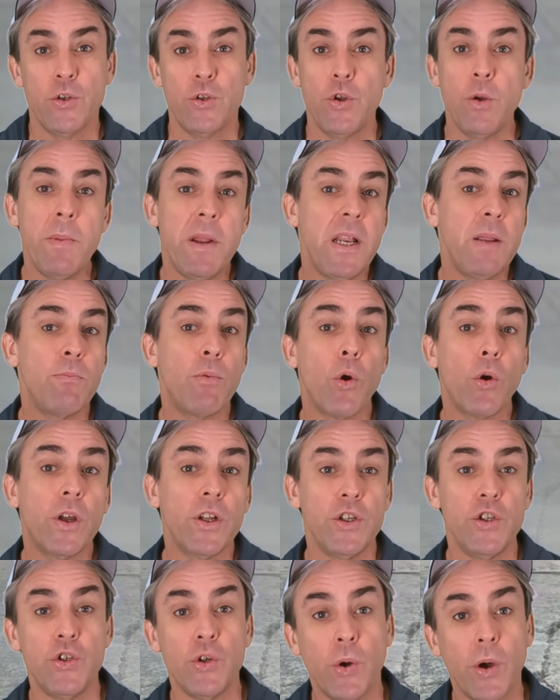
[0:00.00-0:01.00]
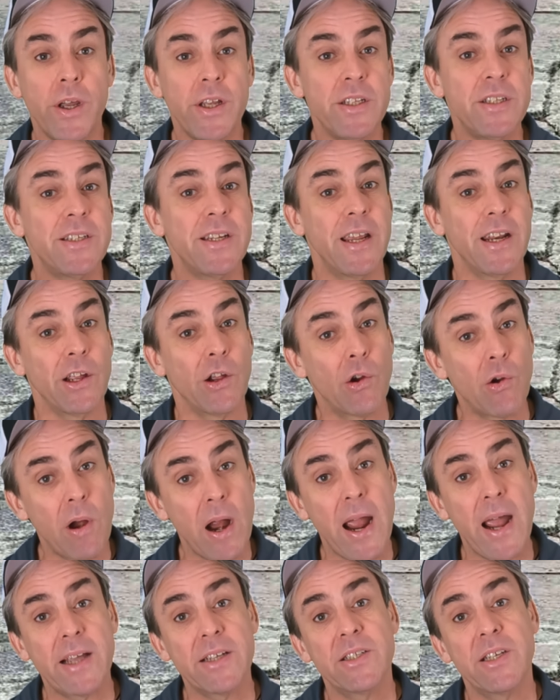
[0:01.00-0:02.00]
Too many broken joints and
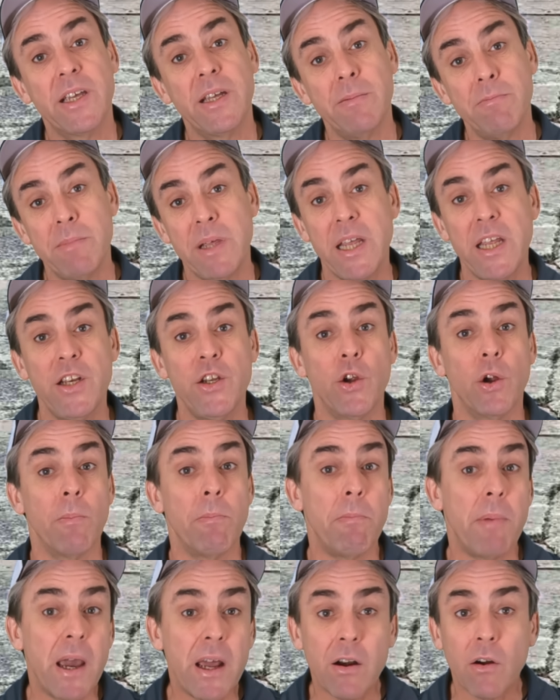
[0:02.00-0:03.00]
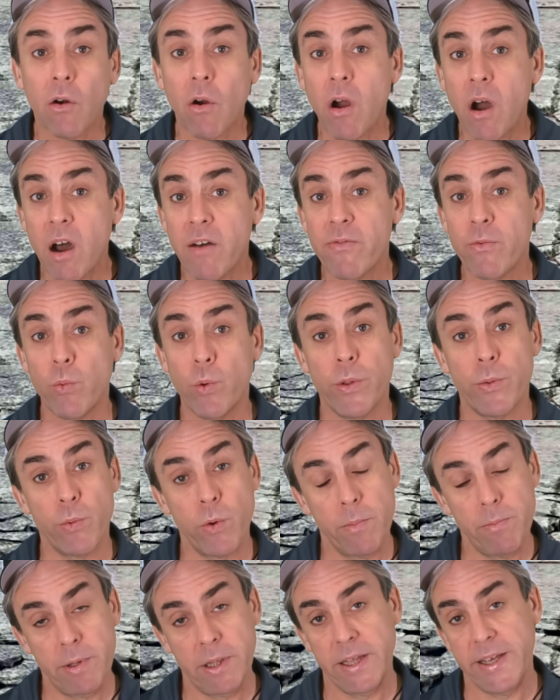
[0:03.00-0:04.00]
cracks can mean you're better off with
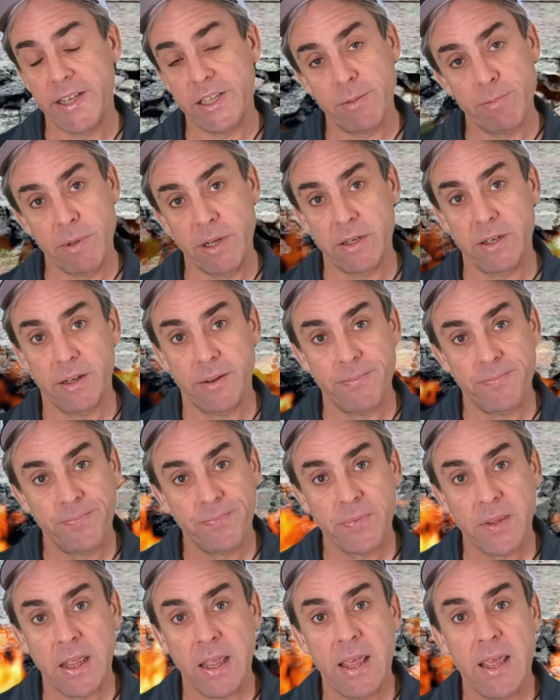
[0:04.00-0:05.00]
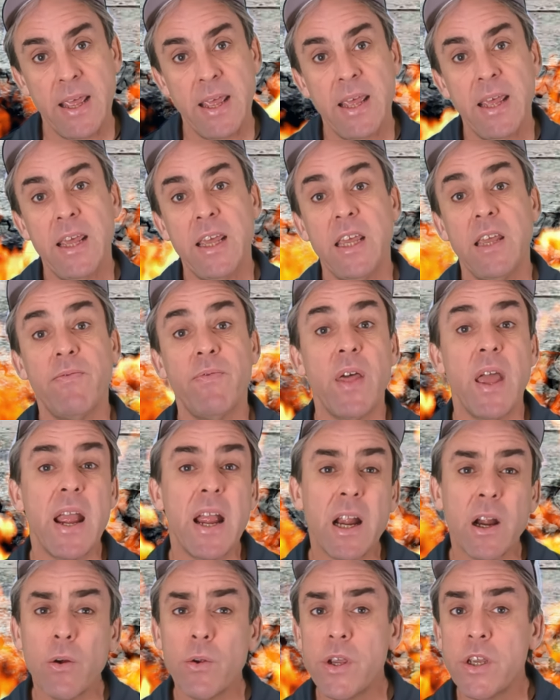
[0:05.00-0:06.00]
replacement. If the
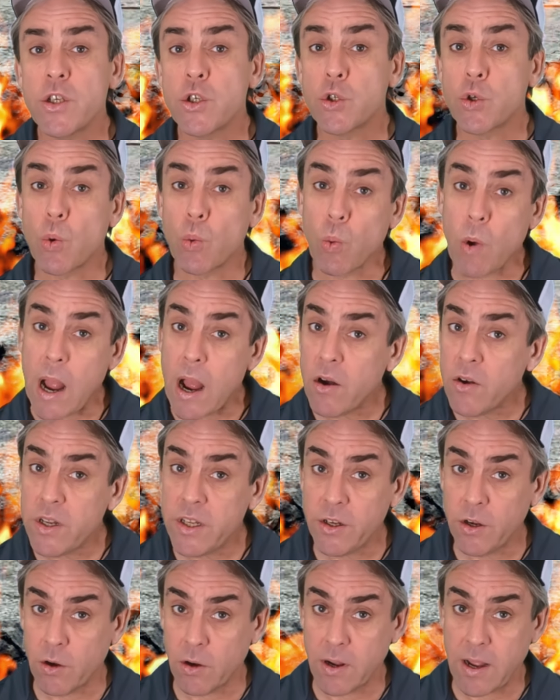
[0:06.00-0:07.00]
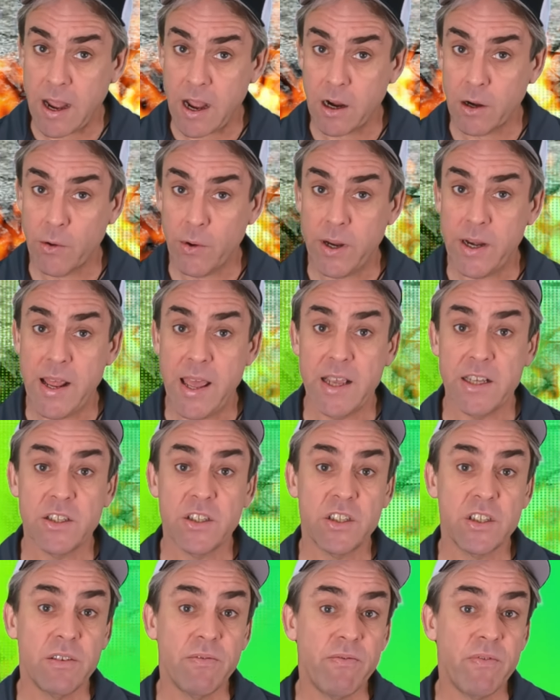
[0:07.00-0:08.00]
area surrounding your concrete has
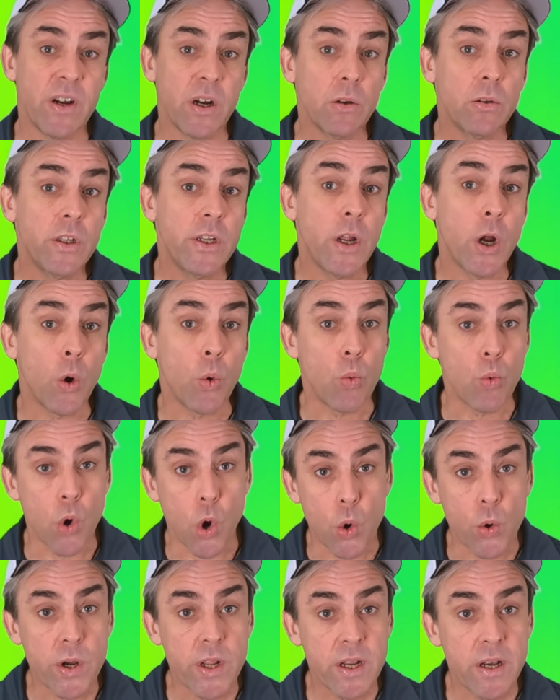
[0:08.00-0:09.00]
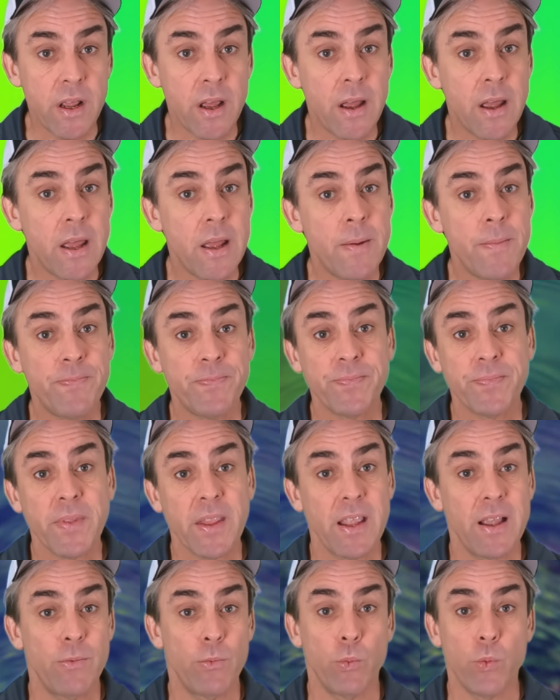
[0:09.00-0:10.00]
severely eroded,
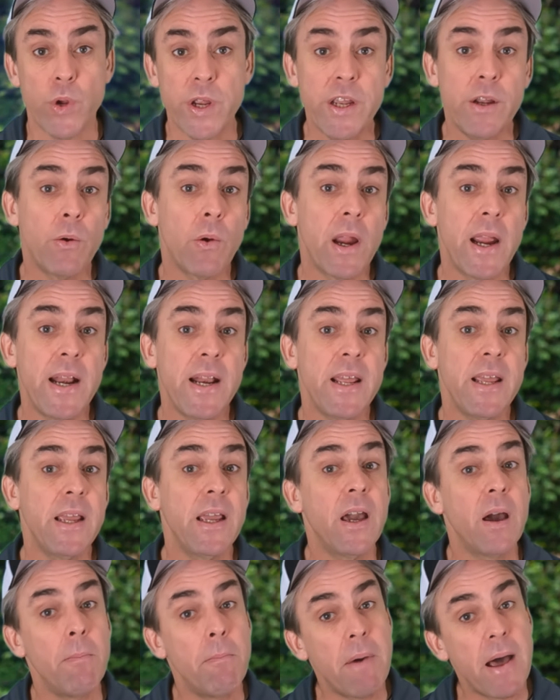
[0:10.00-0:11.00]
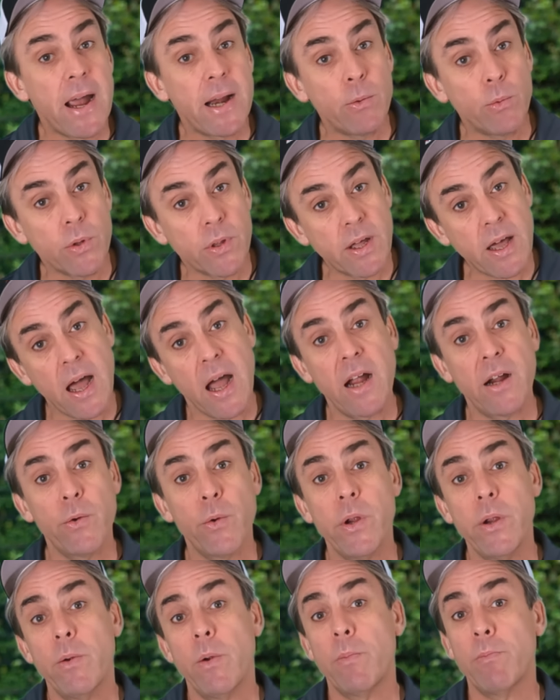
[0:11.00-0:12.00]
regrading combined with concrete